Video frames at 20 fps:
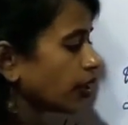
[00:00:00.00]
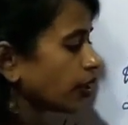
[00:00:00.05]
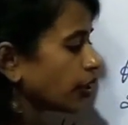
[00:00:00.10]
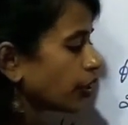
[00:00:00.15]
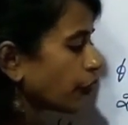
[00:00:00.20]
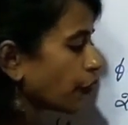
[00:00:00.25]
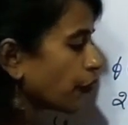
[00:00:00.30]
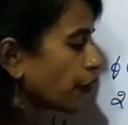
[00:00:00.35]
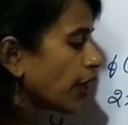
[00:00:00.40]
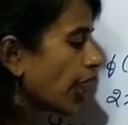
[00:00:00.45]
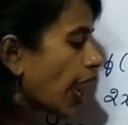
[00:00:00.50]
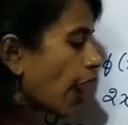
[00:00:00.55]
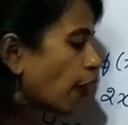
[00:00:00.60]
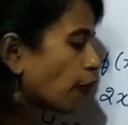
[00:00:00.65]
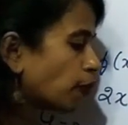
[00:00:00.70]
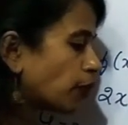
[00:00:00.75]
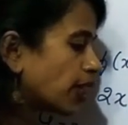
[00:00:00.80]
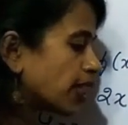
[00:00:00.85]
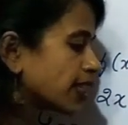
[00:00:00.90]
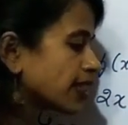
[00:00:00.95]
If we
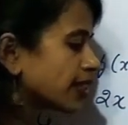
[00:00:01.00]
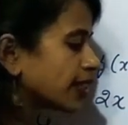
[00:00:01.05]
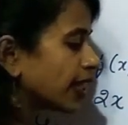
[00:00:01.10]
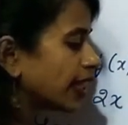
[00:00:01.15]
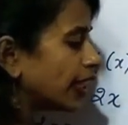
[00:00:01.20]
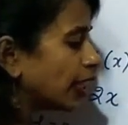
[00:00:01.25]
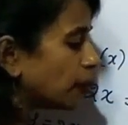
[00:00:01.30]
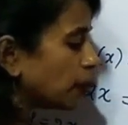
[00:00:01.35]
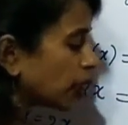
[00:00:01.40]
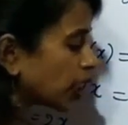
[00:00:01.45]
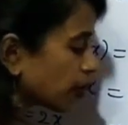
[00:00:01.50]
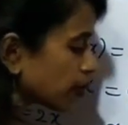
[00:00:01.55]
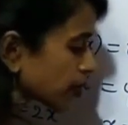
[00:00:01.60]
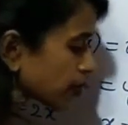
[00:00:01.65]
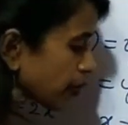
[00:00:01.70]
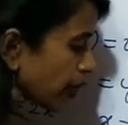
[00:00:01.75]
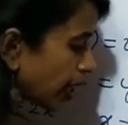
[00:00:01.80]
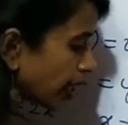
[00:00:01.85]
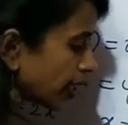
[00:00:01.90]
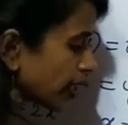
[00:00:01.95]
have plus, then it
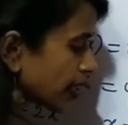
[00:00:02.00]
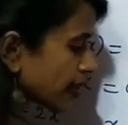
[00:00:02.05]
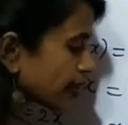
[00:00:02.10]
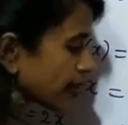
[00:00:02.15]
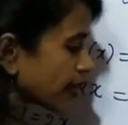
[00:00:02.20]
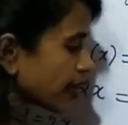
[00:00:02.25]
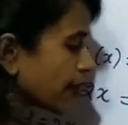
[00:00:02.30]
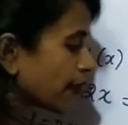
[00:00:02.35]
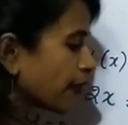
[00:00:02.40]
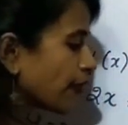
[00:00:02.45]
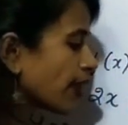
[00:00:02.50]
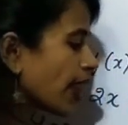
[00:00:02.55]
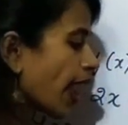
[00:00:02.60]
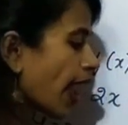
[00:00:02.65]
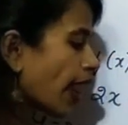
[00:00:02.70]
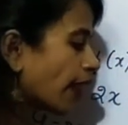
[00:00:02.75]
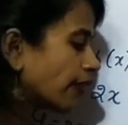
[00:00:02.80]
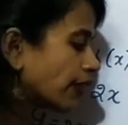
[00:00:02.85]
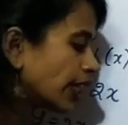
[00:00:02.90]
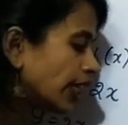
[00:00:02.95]
becomes minus. If we
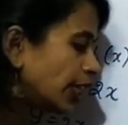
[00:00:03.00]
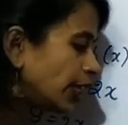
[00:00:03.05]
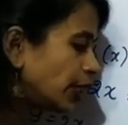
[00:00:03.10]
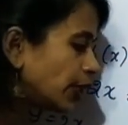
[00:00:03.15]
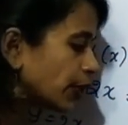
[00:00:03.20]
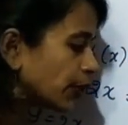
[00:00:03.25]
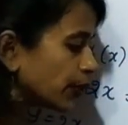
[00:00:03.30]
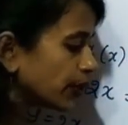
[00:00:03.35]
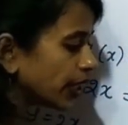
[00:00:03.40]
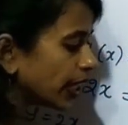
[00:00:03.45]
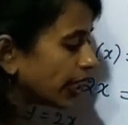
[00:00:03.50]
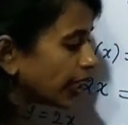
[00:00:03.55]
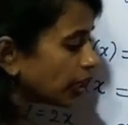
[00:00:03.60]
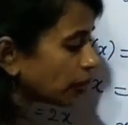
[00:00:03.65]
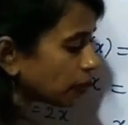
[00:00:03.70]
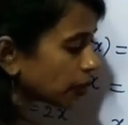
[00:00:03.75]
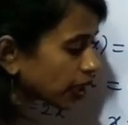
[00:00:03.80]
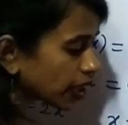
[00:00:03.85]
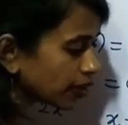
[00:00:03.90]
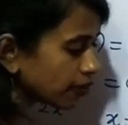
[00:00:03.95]
have into, then
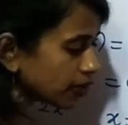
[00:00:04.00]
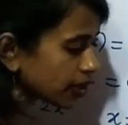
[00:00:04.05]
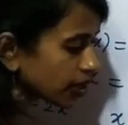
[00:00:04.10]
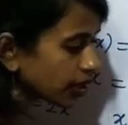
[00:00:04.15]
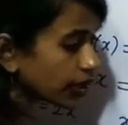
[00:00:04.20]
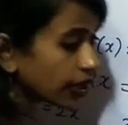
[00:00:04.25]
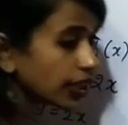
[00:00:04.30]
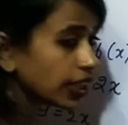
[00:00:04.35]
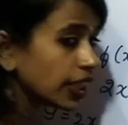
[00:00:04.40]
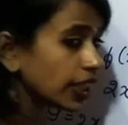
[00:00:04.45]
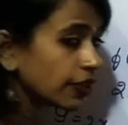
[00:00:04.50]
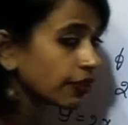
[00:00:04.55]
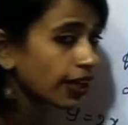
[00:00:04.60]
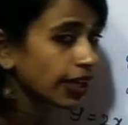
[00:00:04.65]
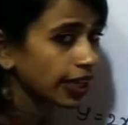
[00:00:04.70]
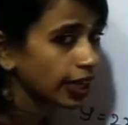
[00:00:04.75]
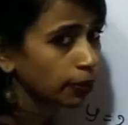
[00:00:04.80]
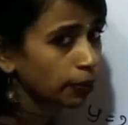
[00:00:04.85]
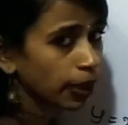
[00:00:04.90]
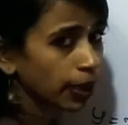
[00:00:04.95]
it becomes
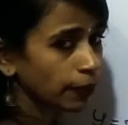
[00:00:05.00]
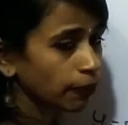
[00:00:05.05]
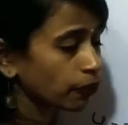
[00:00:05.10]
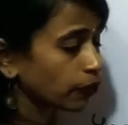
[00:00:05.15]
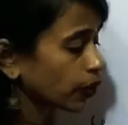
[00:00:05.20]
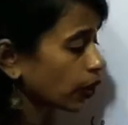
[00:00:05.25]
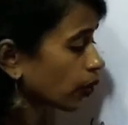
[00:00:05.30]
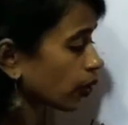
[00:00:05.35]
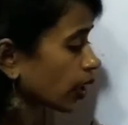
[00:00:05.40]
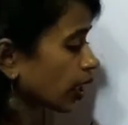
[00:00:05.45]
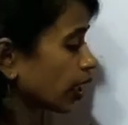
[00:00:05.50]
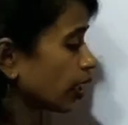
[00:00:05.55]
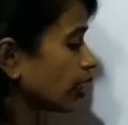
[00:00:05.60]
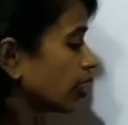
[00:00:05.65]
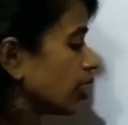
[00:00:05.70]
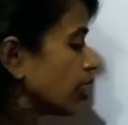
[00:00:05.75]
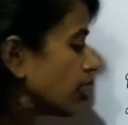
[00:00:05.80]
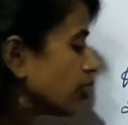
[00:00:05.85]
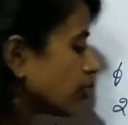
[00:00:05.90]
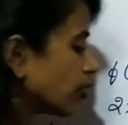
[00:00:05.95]
divided by. Okay.
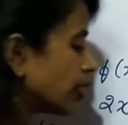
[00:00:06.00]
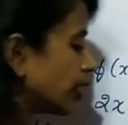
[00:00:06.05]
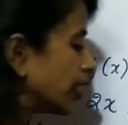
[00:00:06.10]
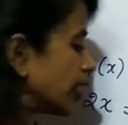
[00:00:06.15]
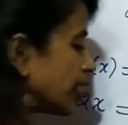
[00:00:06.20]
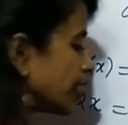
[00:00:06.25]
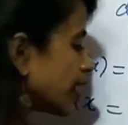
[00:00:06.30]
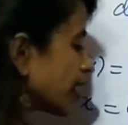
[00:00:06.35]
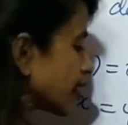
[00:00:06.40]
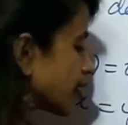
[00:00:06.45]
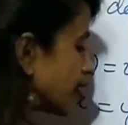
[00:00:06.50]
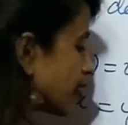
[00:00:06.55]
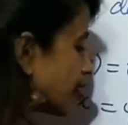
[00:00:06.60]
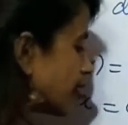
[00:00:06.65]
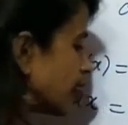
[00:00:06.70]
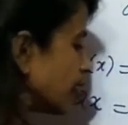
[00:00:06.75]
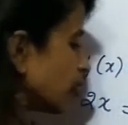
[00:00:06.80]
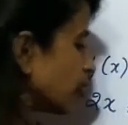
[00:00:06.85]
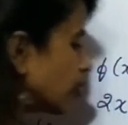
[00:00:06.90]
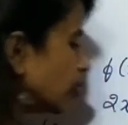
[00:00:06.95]
So that is x is
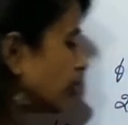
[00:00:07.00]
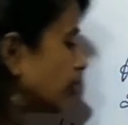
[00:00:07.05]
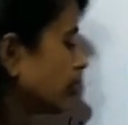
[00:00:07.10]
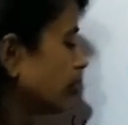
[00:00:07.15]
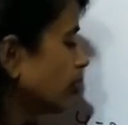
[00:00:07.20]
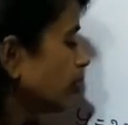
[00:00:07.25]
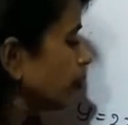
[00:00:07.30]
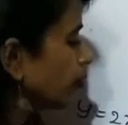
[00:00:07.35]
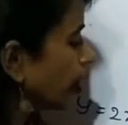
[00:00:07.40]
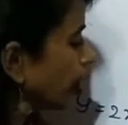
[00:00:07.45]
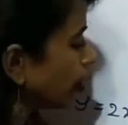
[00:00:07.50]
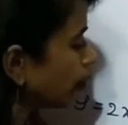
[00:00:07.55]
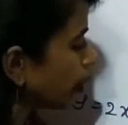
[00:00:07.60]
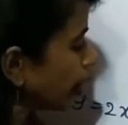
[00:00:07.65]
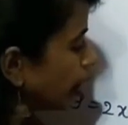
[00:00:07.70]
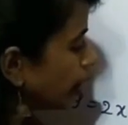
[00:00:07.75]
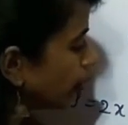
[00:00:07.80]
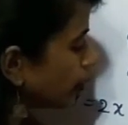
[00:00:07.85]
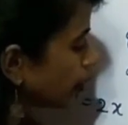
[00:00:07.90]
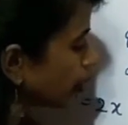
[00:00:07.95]
equal to y by 2.